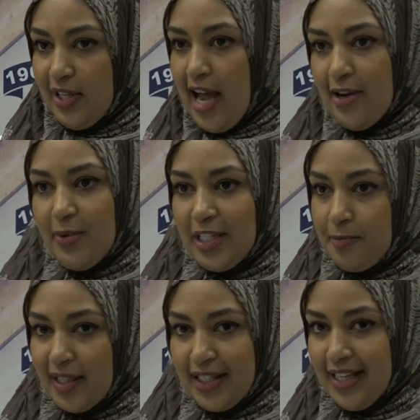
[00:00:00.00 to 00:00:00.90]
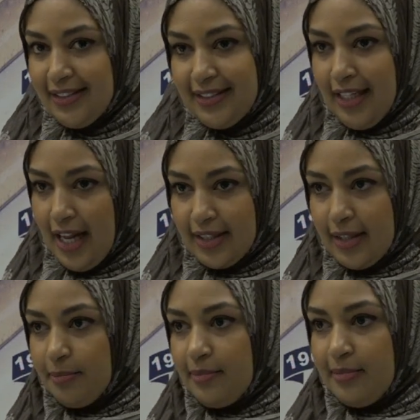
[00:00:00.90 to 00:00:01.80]
How do we expect kids to like
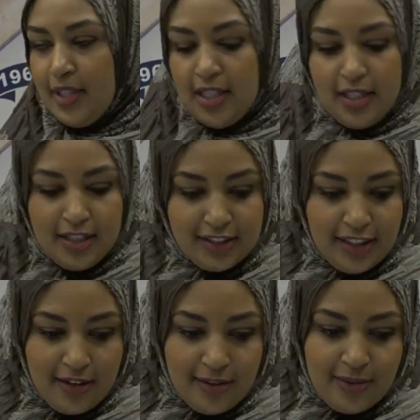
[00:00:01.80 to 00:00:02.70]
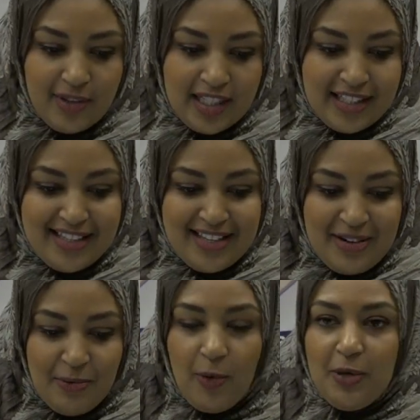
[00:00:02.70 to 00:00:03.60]
them? So
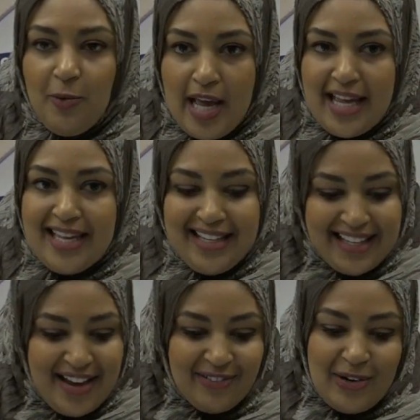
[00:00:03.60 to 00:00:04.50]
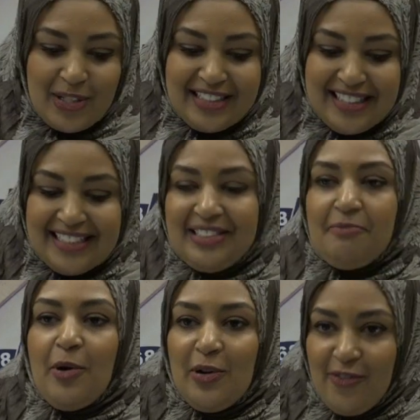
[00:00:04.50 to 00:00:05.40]
one way, of course, is to
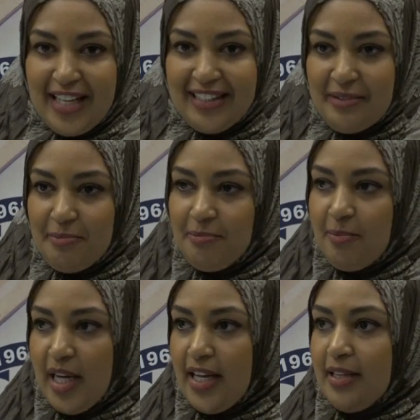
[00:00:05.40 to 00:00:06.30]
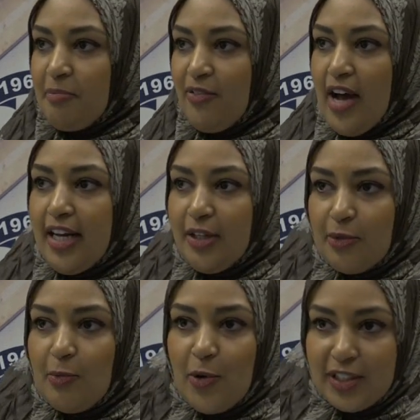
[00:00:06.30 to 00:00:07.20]
motivate them by providing
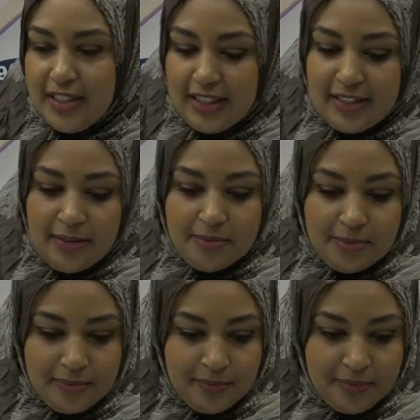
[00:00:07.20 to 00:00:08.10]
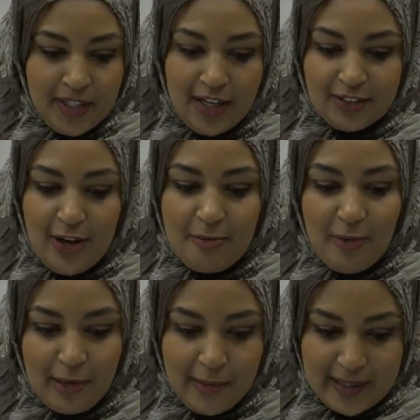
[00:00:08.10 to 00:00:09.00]
reward system. And I'll talk
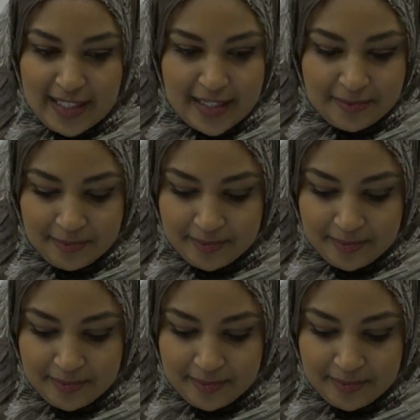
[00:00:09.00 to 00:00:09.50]
more about that.